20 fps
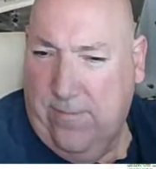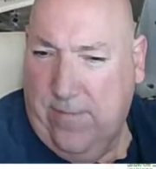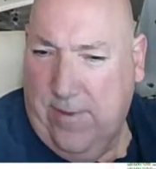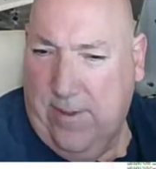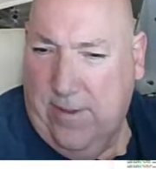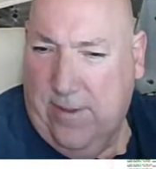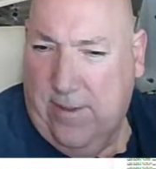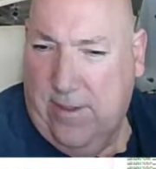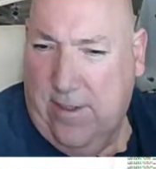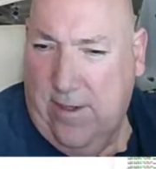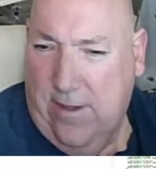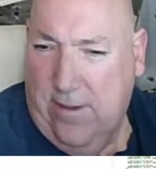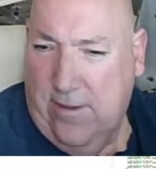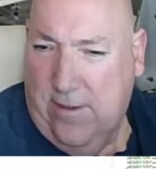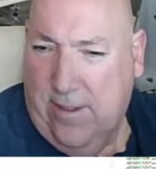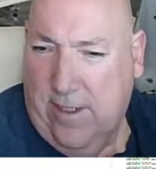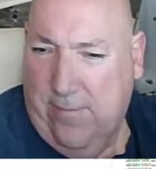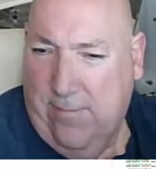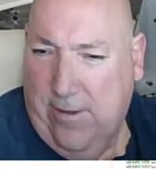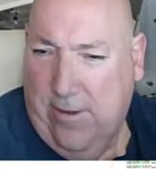it's not
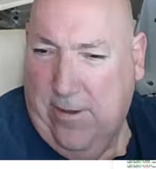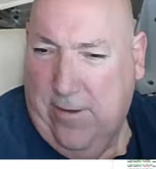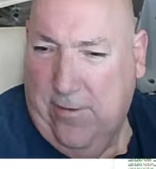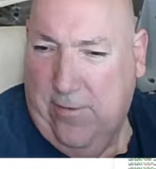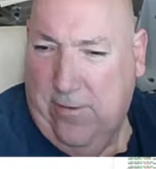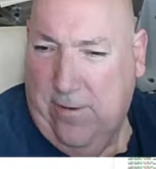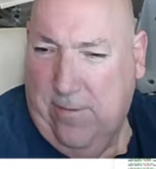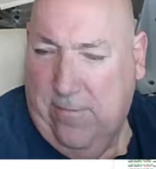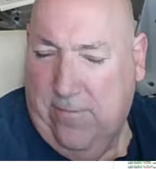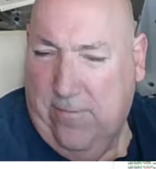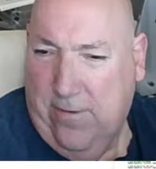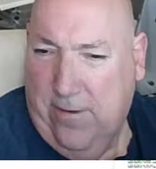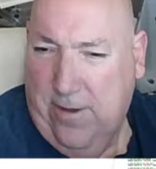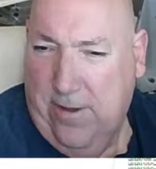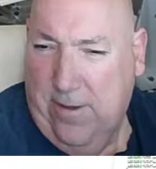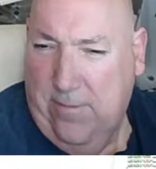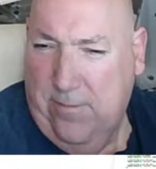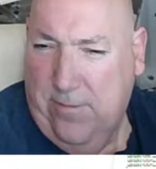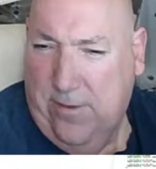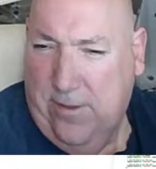saying we got drop
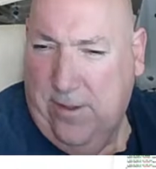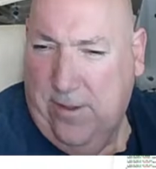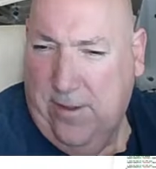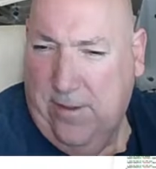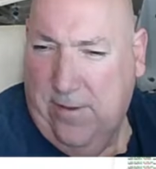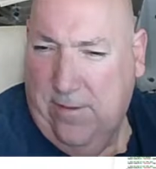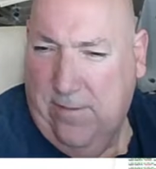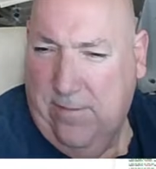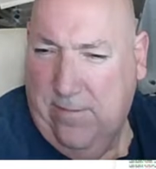frames, so